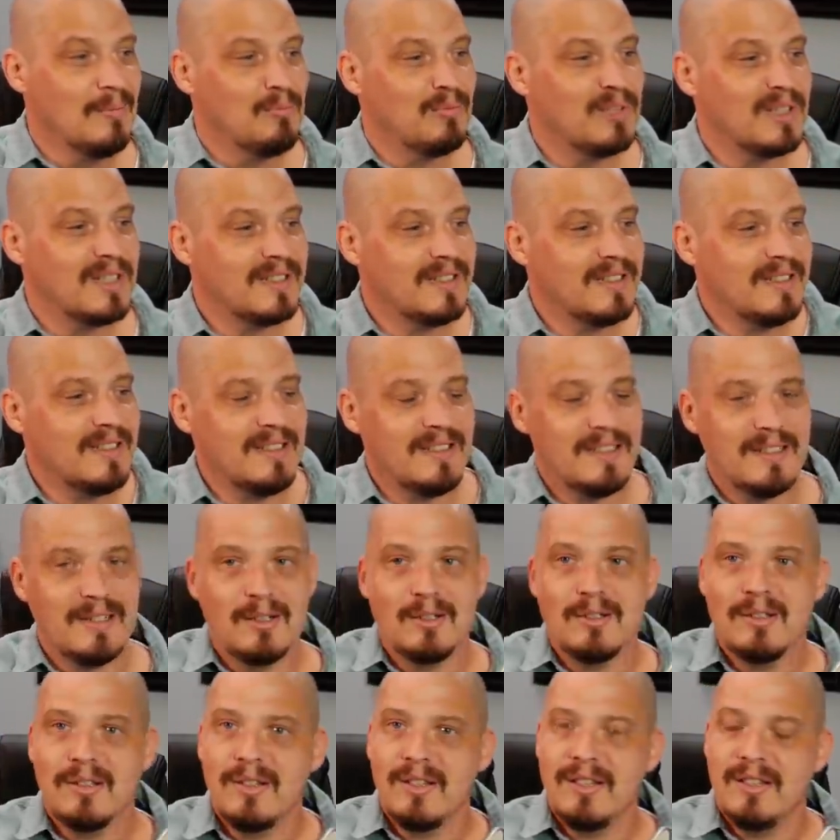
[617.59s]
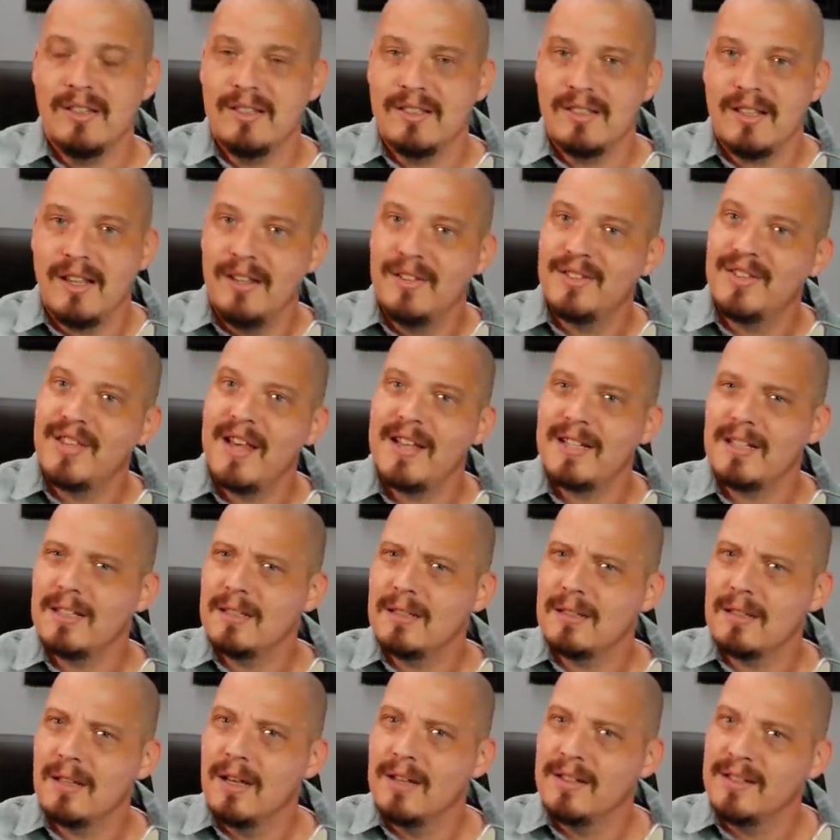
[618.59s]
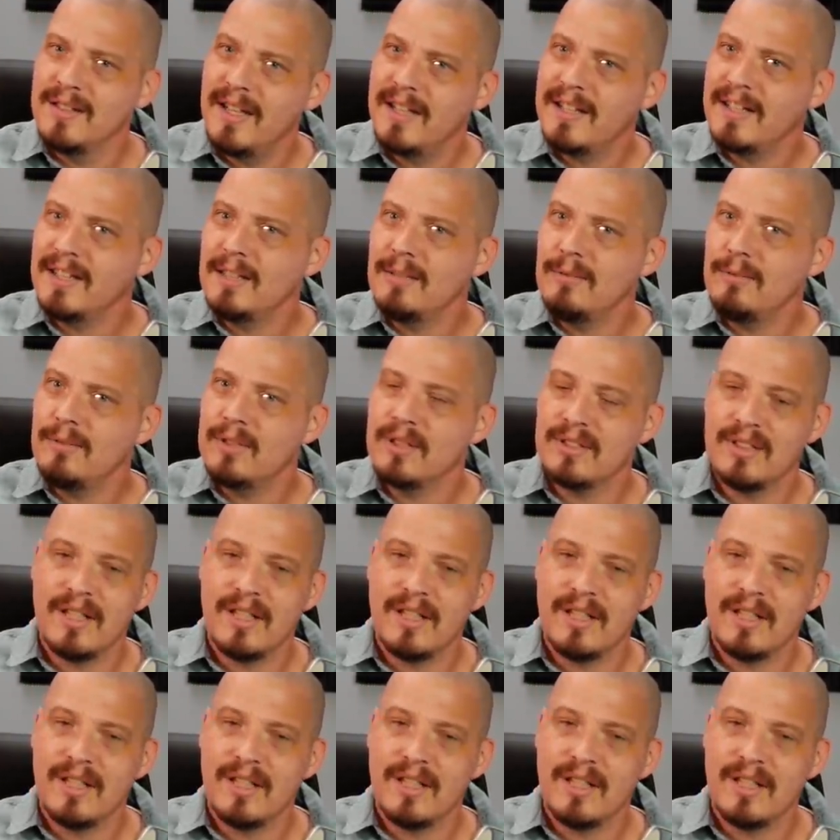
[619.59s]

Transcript: But, is that a negative?